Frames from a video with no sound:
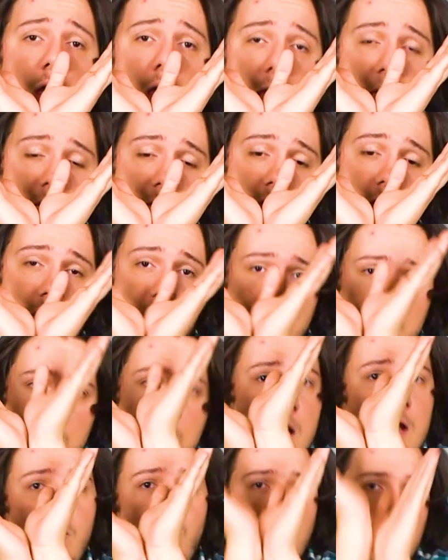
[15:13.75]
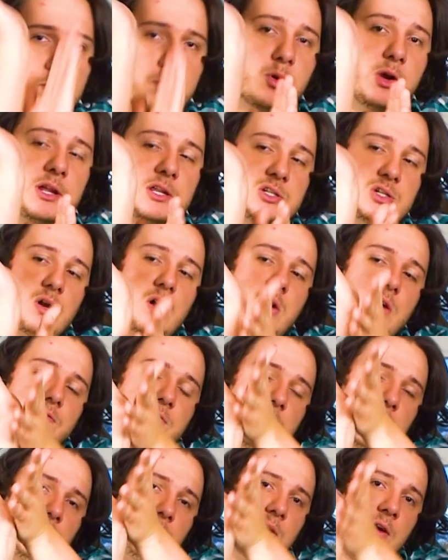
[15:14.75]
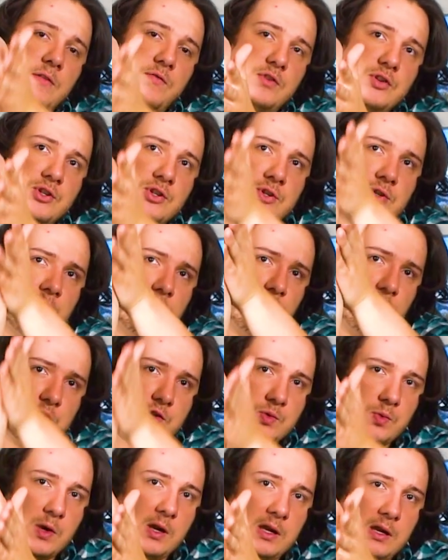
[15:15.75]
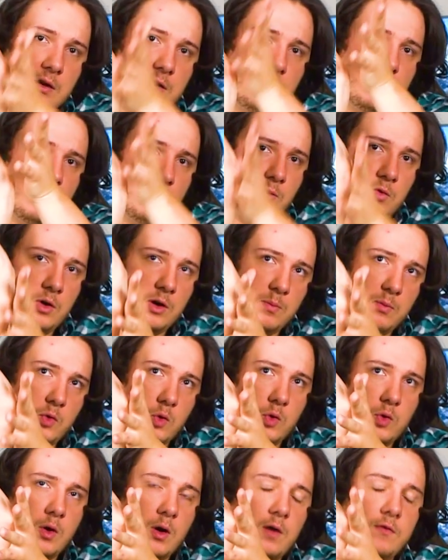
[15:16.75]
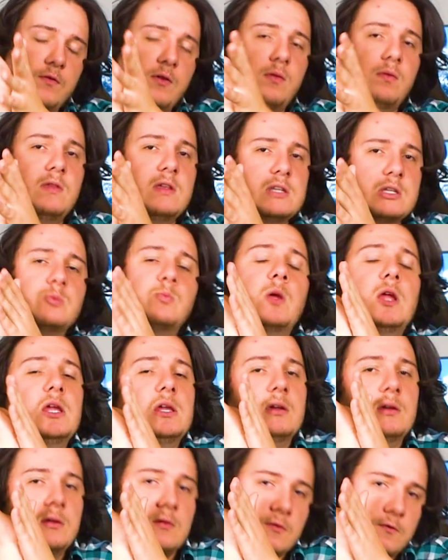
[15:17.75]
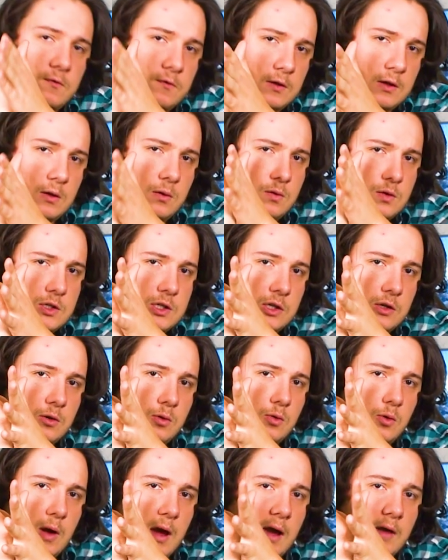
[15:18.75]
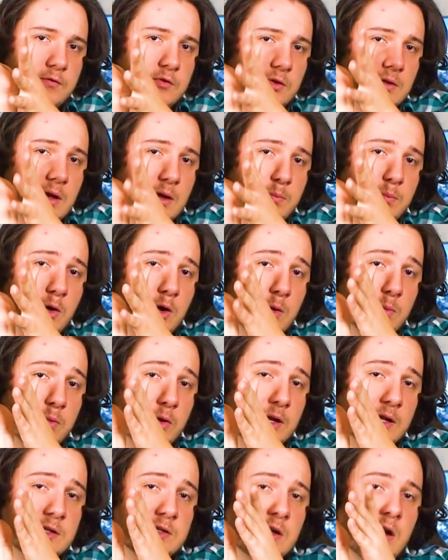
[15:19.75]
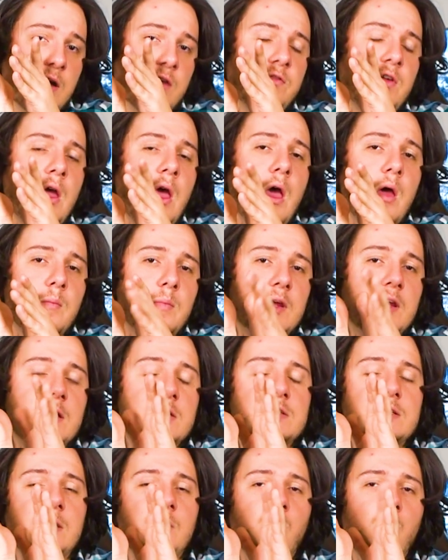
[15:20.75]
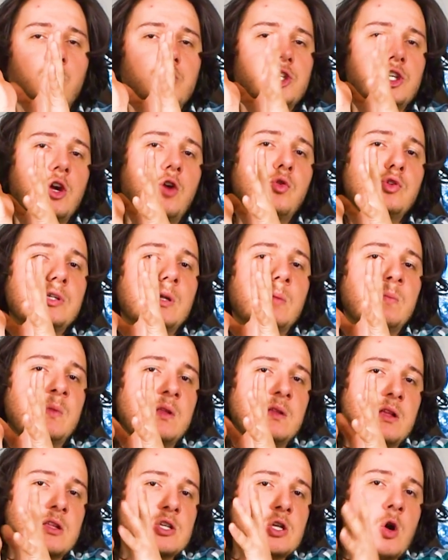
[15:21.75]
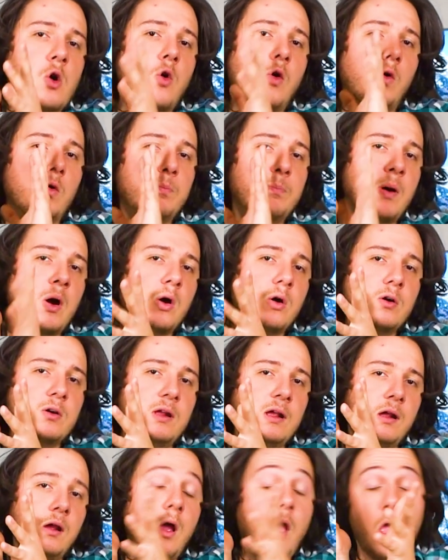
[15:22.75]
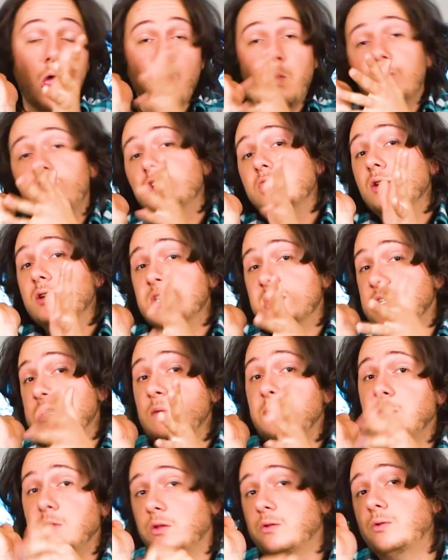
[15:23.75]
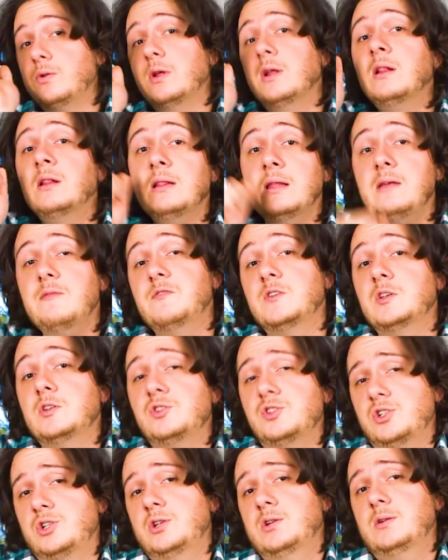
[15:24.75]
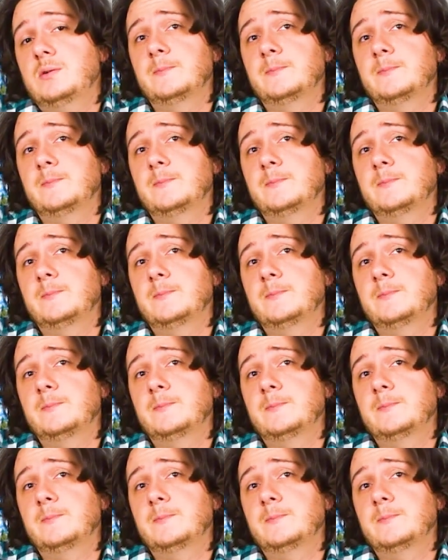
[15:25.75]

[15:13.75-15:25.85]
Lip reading: and say one breaks off and you have the surface right here from where it broke off, this may confuse you after that part breaks off because it will show something that's called parting, which looks similar to cleavage.